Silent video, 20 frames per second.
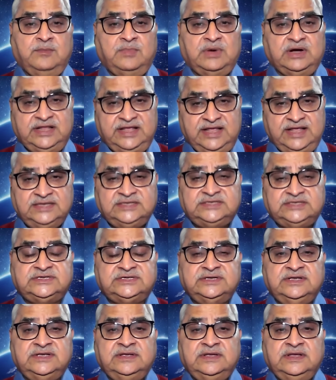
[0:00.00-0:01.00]
But yes,
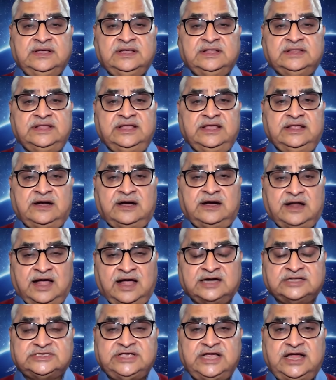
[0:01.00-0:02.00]
the
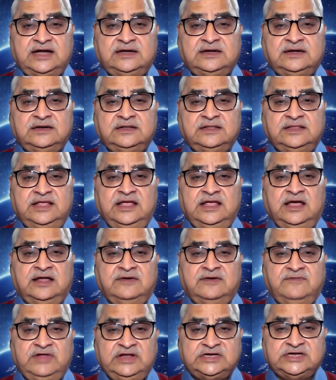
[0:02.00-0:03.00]
RadarSat, the
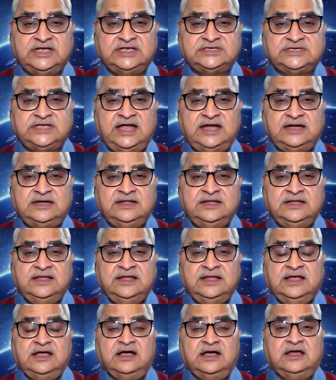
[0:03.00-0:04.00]
Anvesha sat,
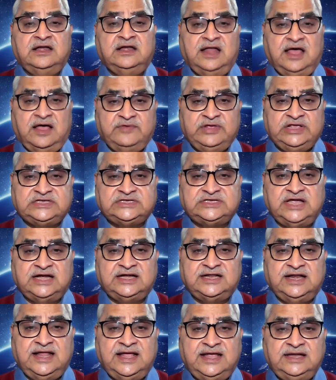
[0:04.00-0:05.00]
a NAVIC
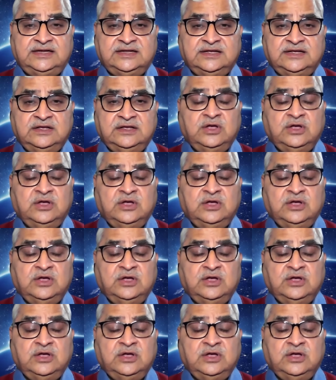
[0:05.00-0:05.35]
satellite,